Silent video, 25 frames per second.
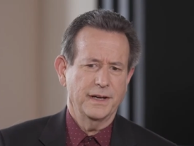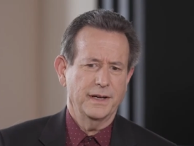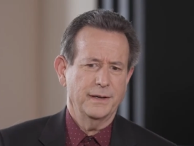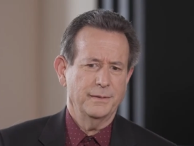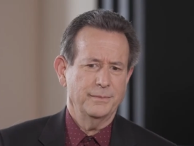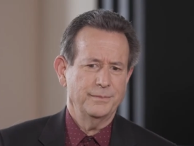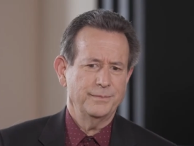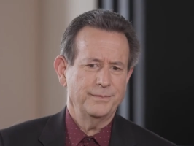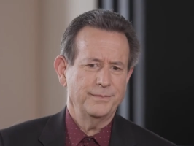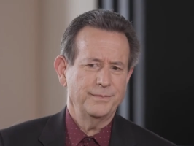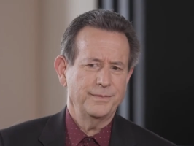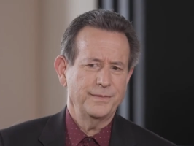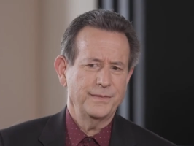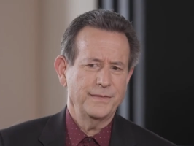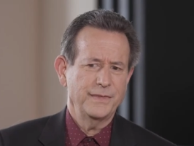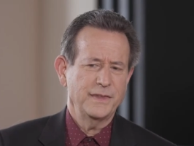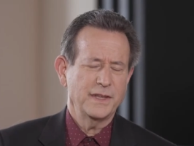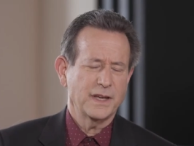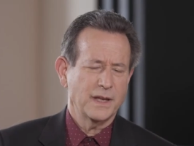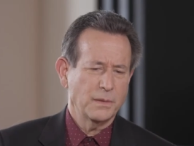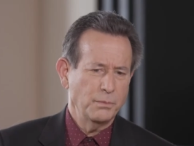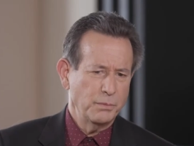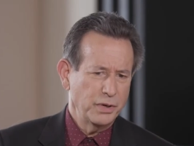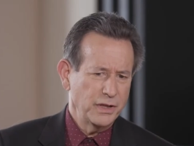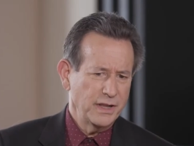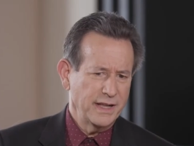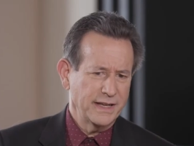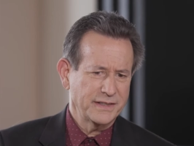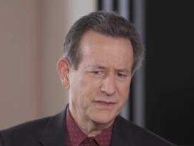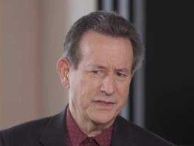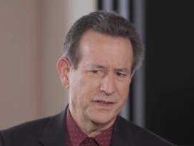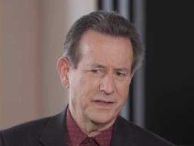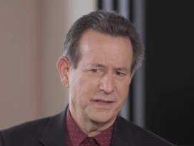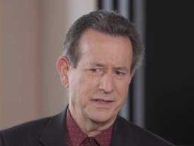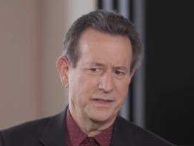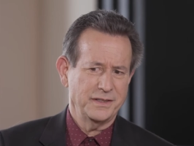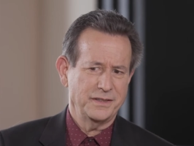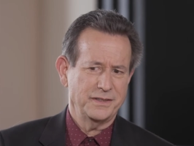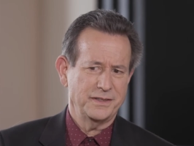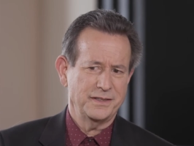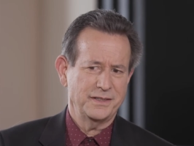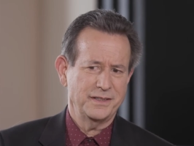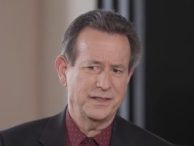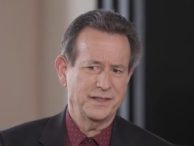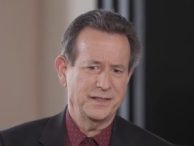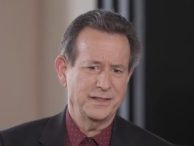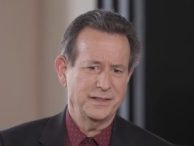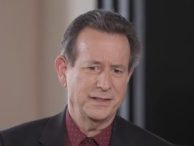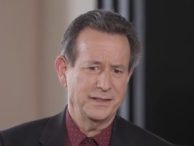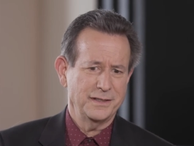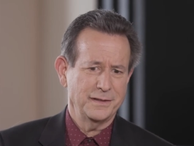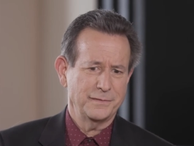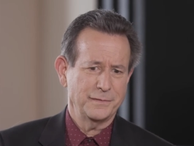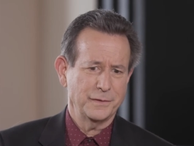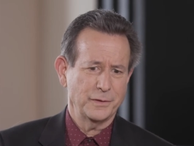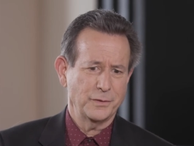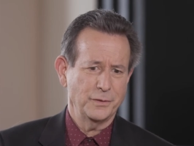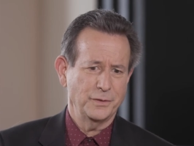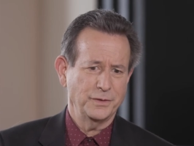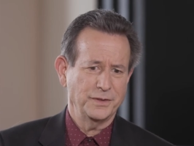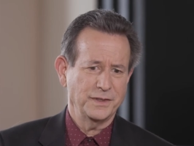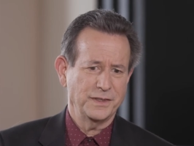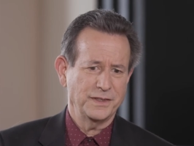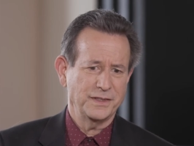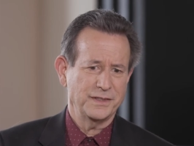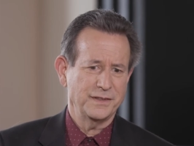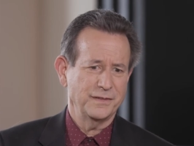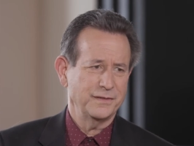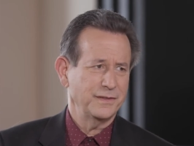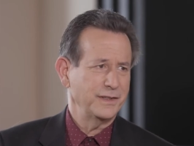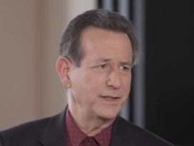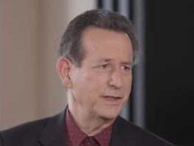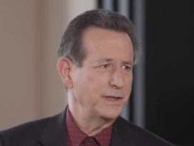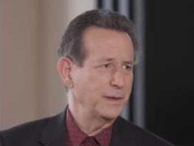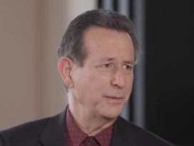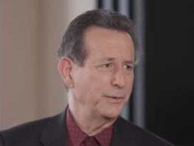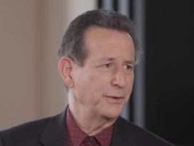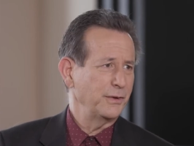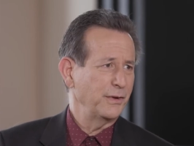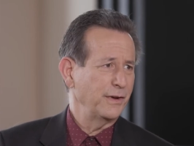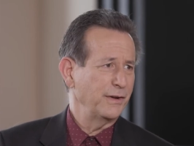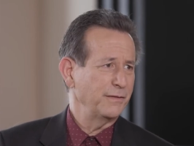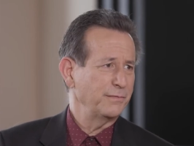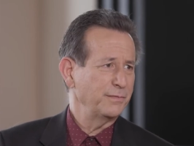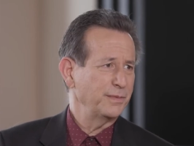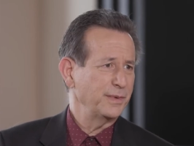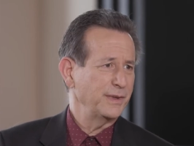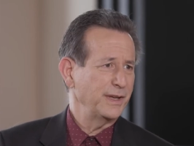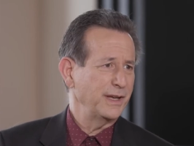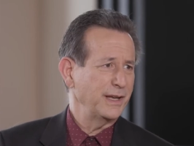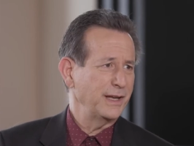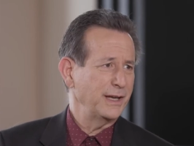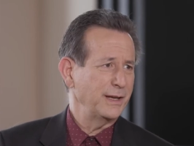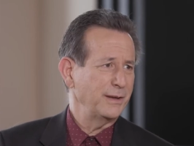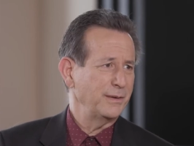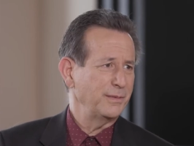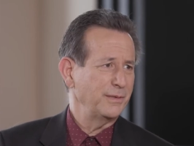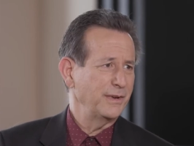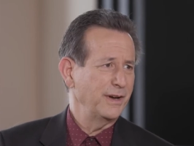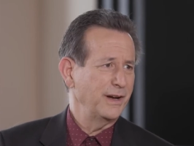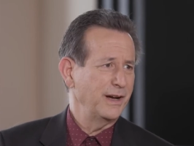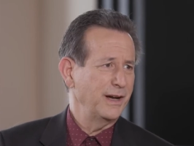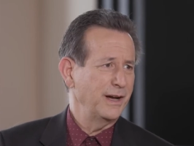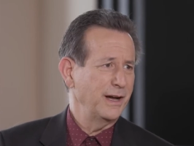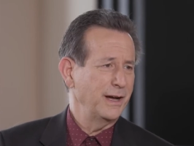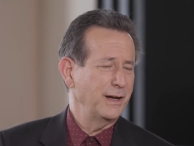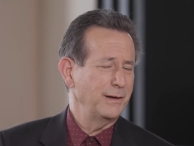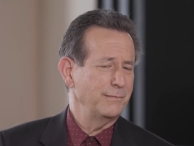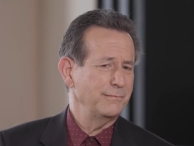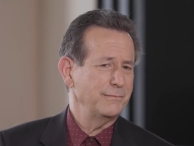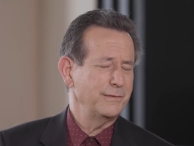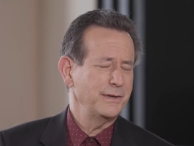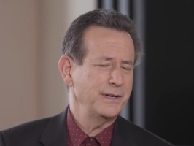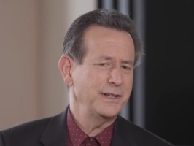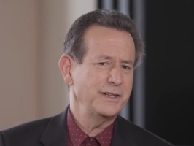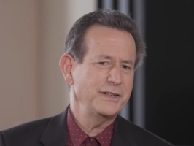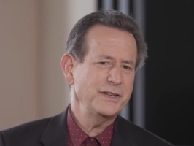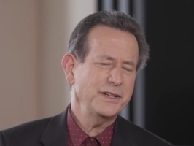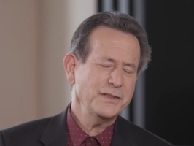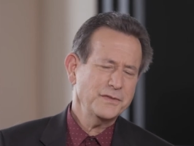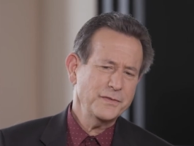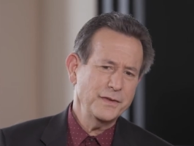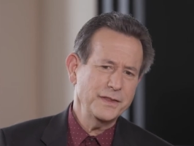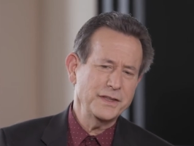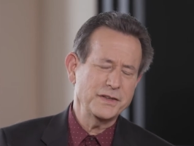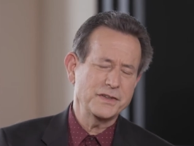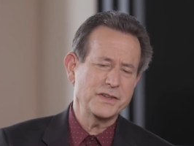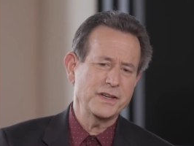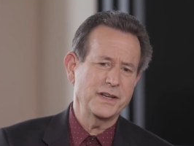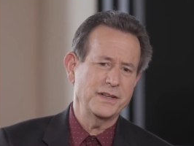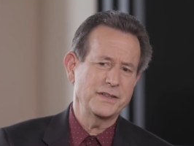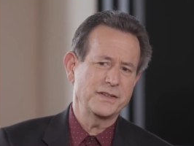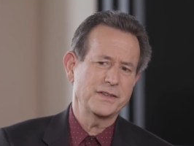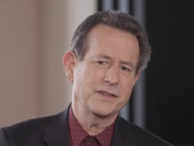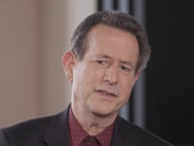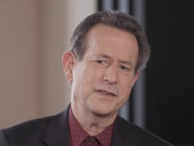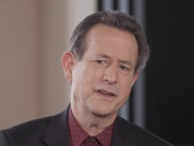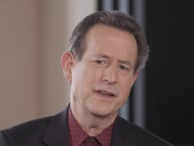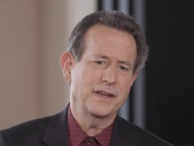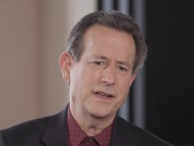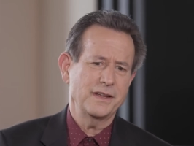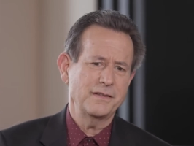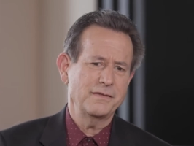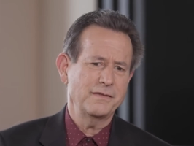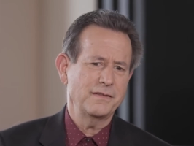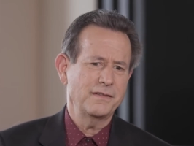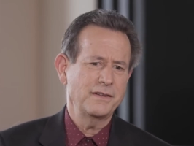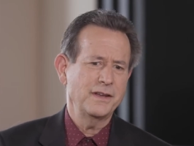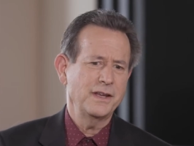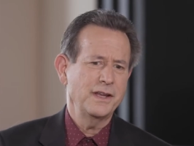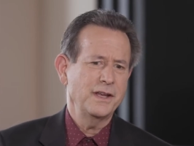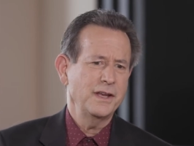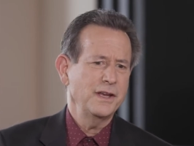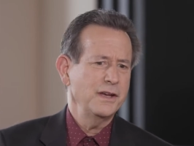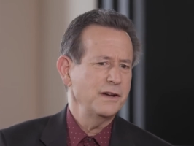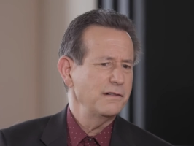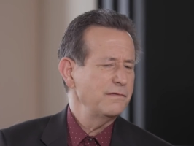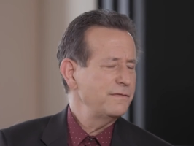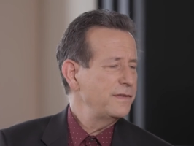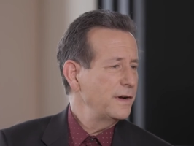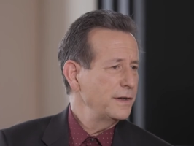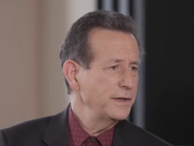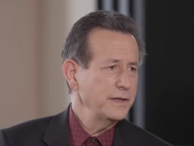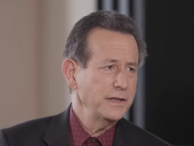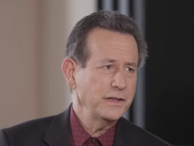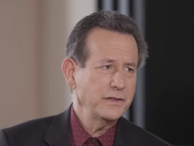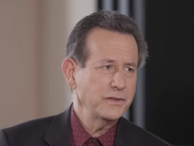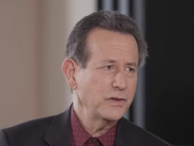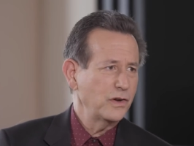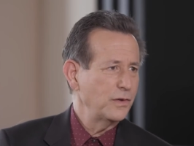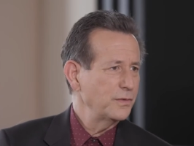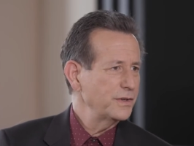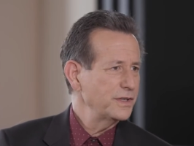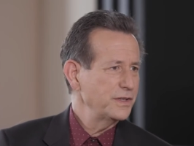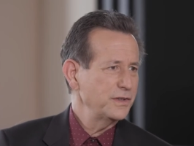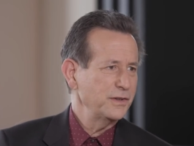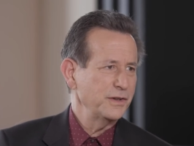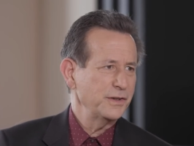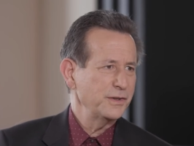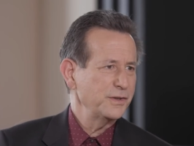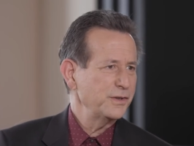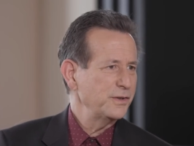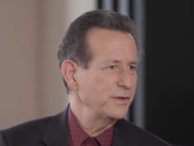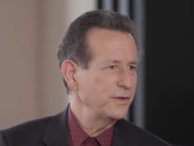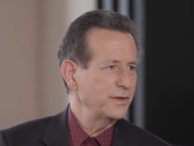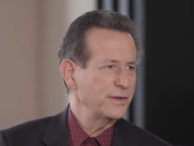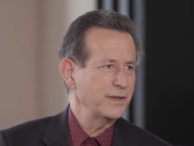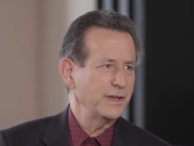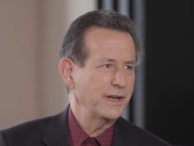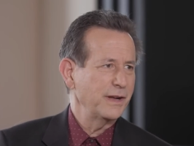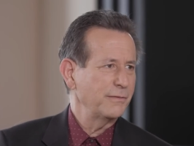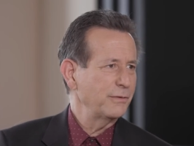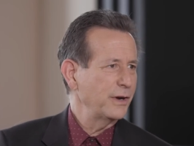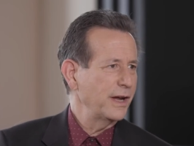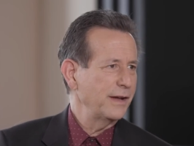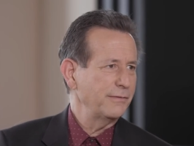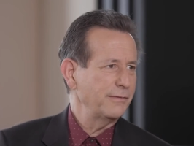uh, the complexities and difficulties of the WFP, uh, just from the sense uh, funding's always an issue, you can never